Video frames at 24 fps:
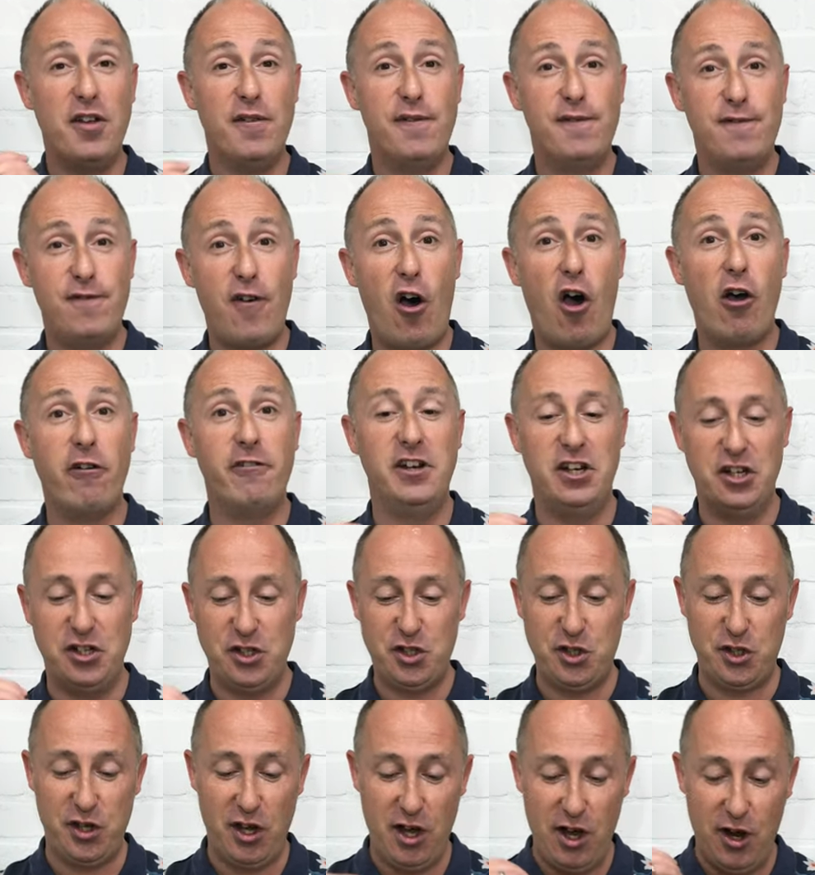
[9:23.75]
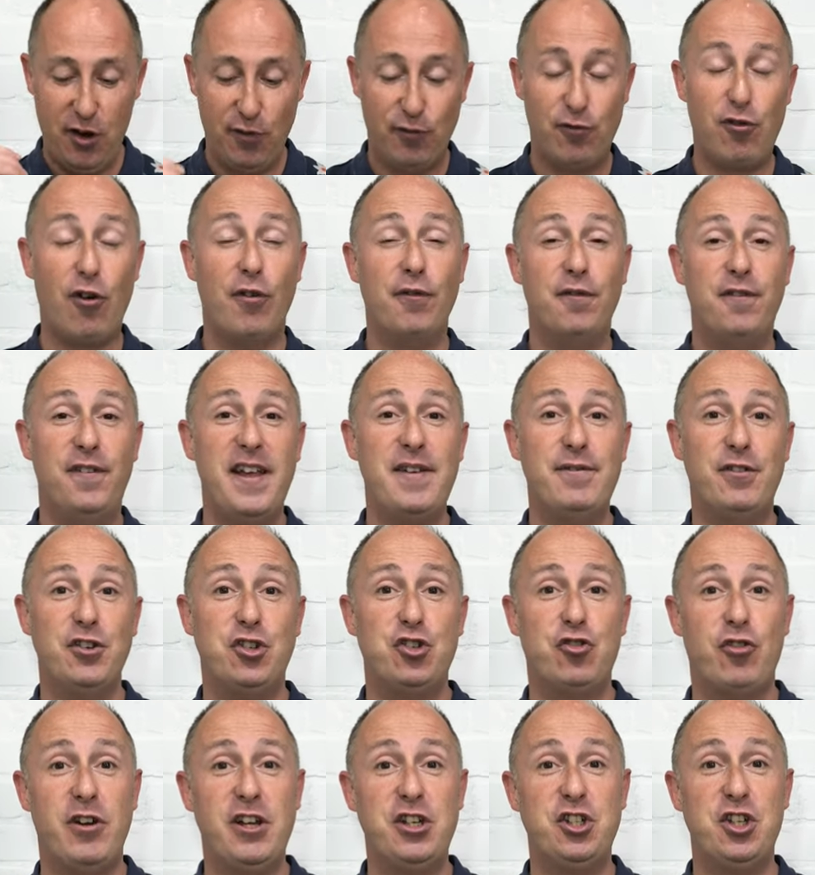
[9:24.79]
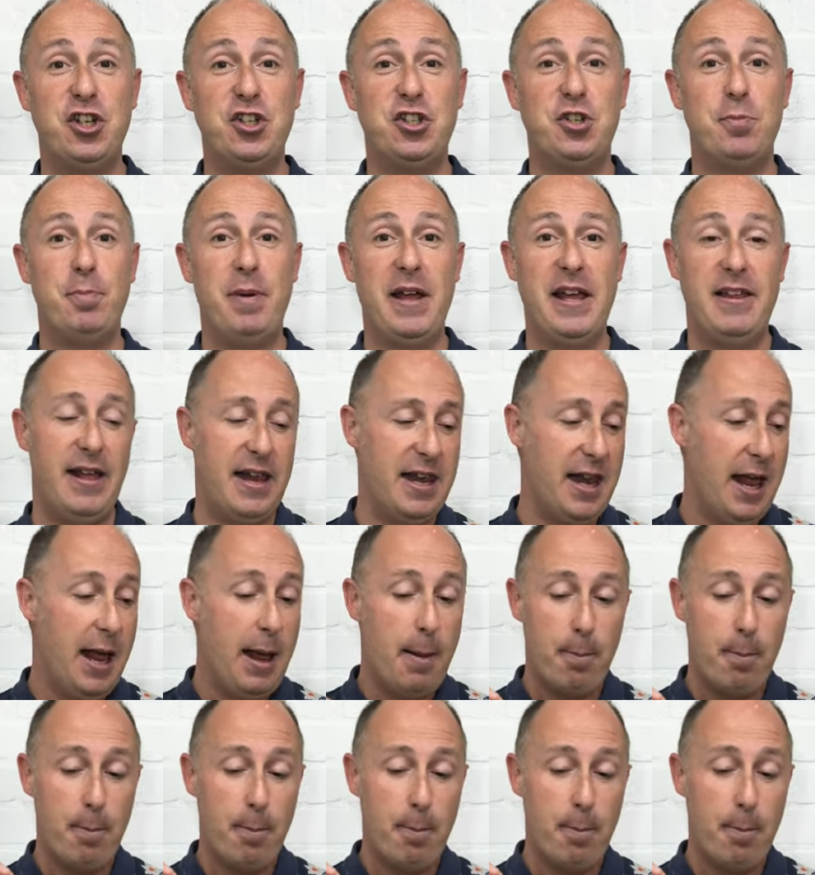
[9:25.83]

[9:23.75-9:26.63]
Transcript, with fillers: firiness from Fever Tree ginger beer then,